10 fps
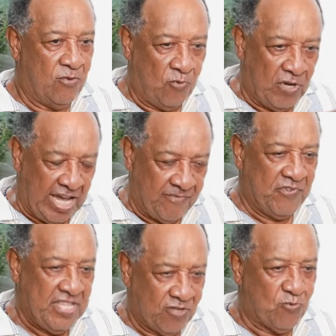when I
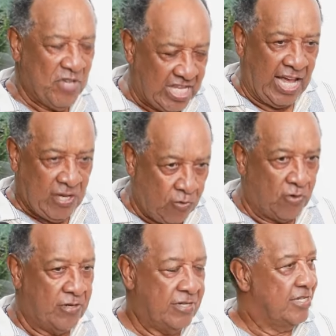finish to eat, I
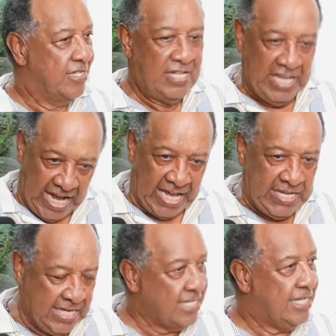go. Yeah. Then I
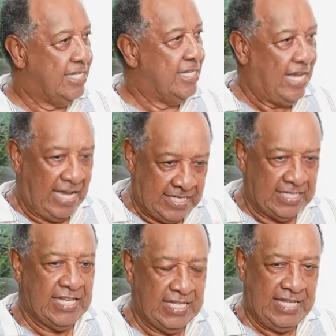eat, I
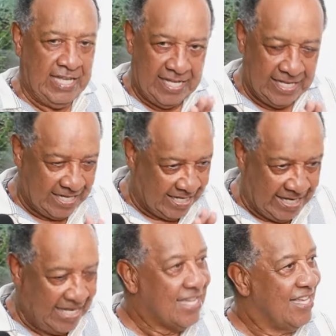sit. And then
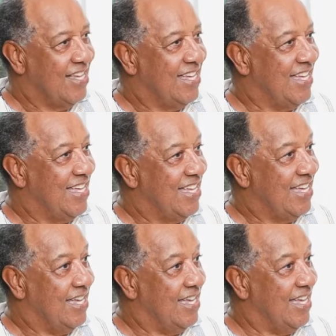those officials
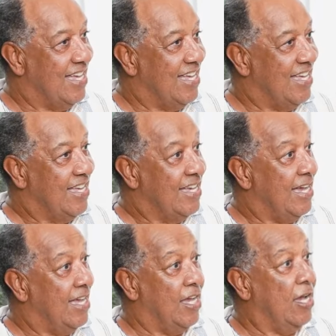that you came with, they,
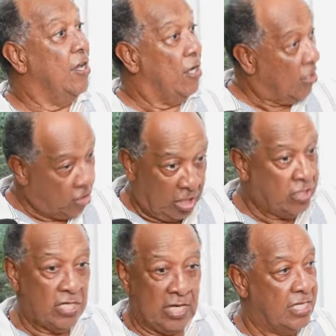they ate in their
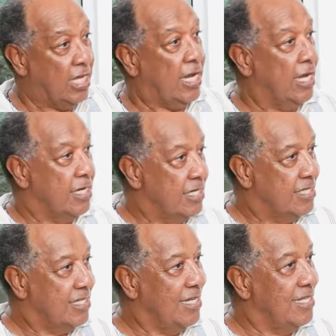cars. In the car
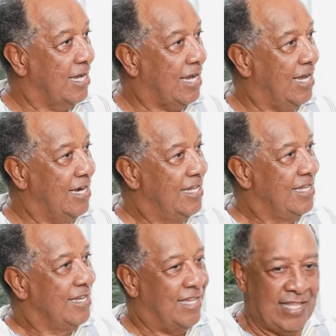in the car,
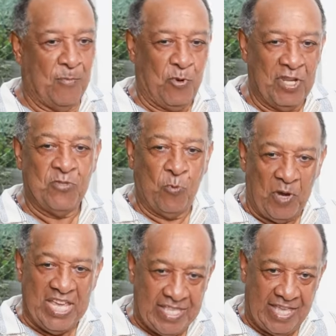and the police
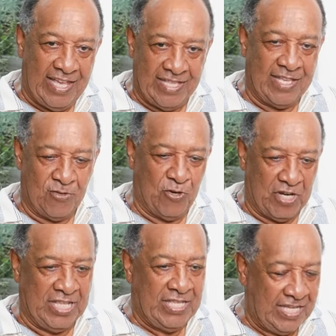wait there at the door
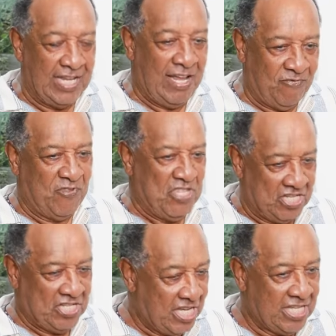they until I
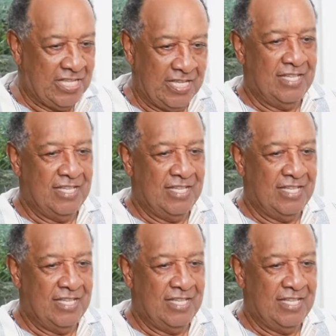finish it,